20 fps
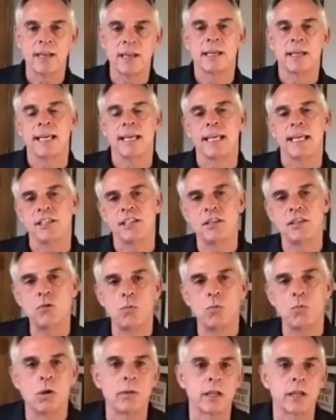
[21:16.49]
It didn't
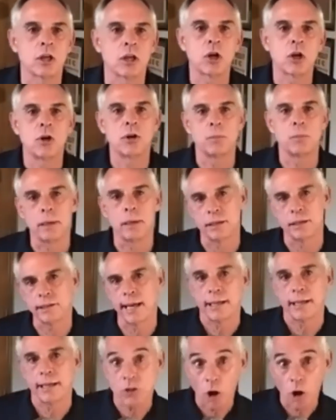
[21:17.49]
really occur to me to
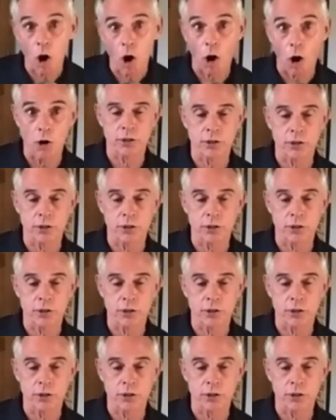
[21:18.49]
take to heart